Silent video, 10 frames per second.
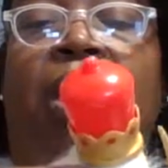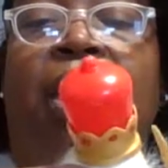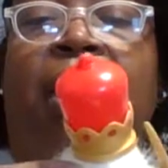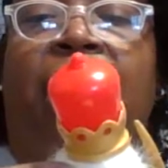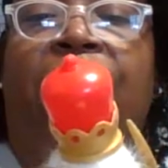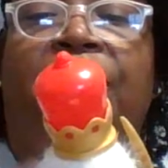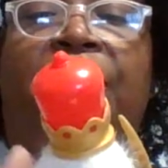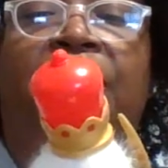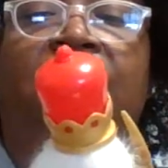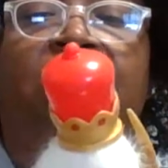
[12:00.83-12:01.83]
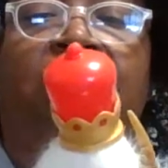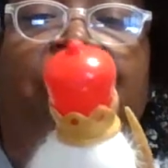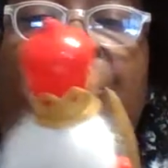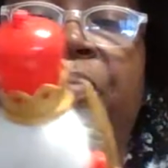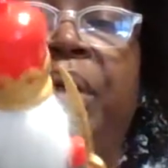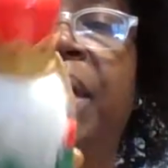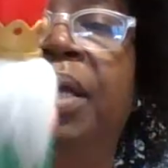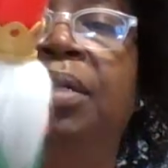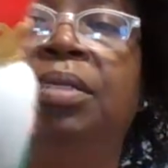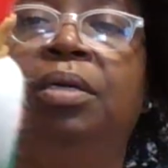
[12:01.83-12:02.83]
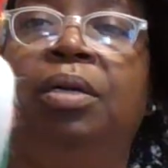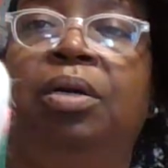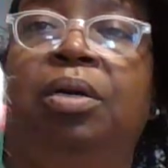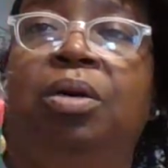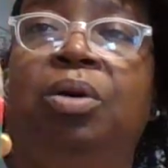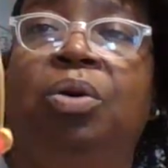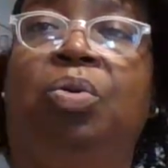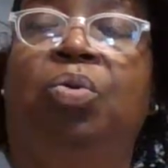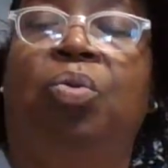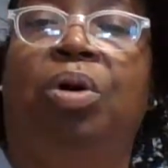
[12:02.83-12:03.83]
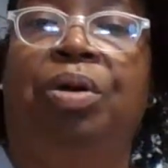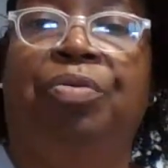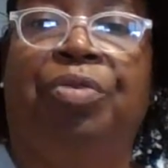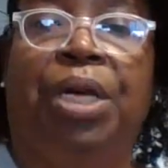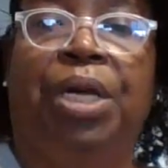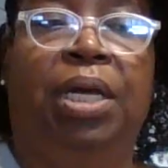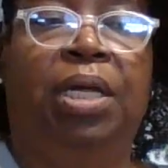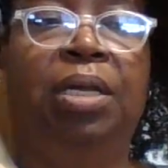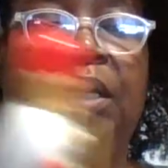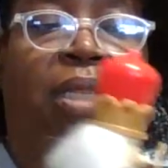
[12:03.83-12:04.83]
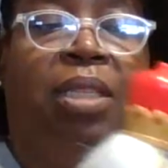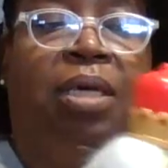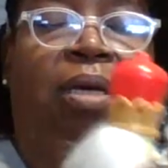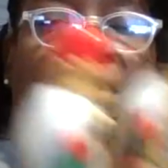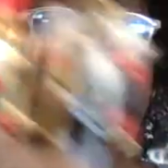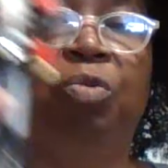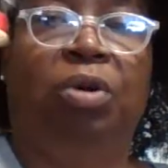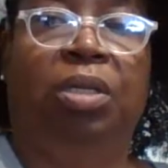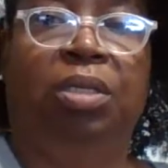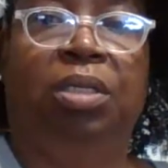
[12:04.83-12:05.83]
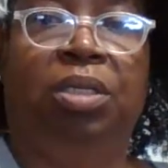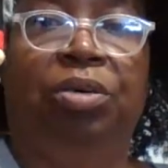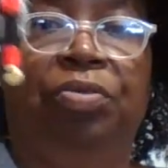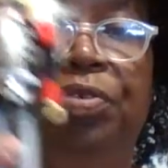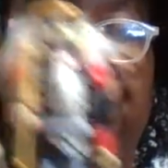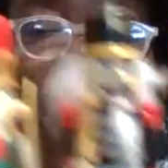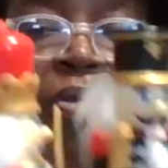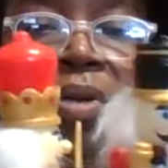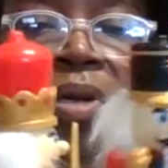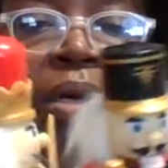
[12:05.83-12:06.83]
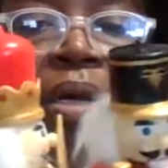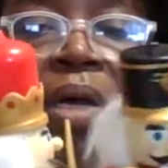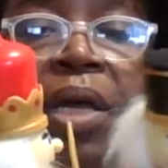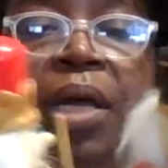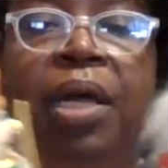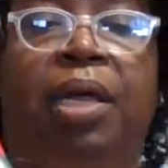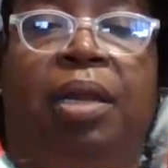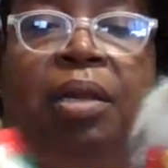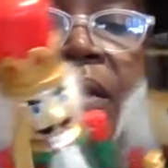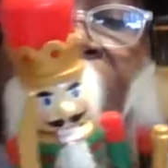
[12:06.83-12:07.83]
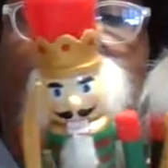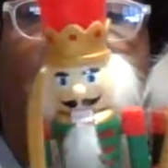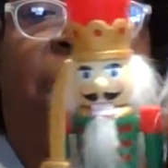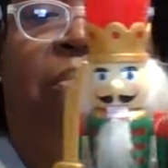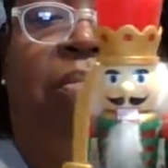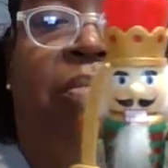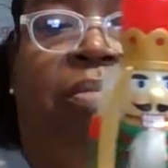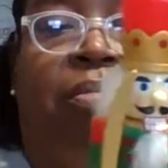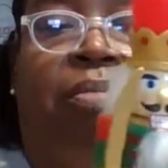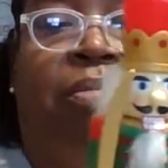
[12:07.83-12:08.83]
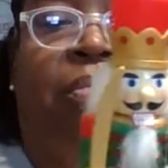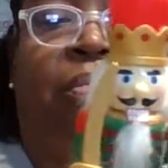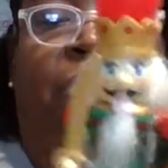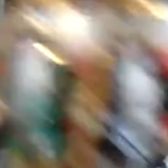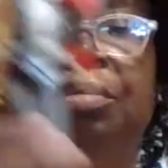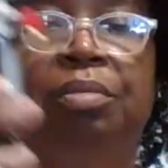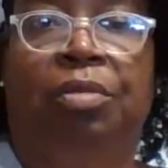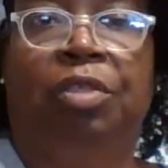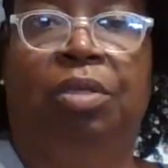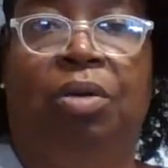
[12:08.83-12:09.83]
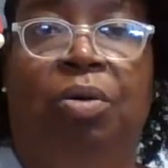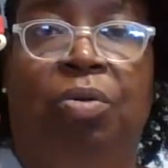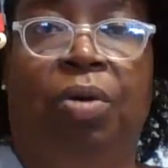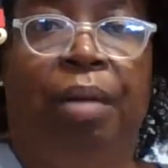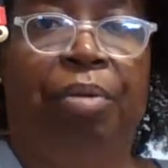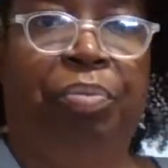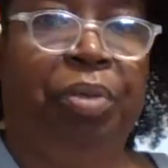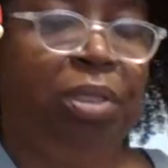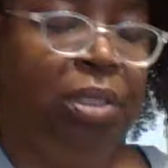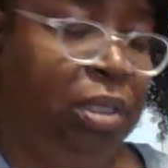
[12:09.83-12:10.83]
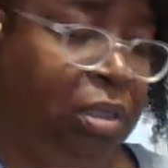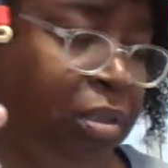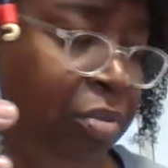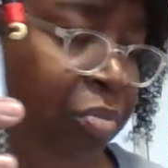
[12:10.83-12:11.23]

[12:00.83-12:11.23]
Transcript: and then I'm going to paint one red, and then one silver. And um, so I'm going to put these in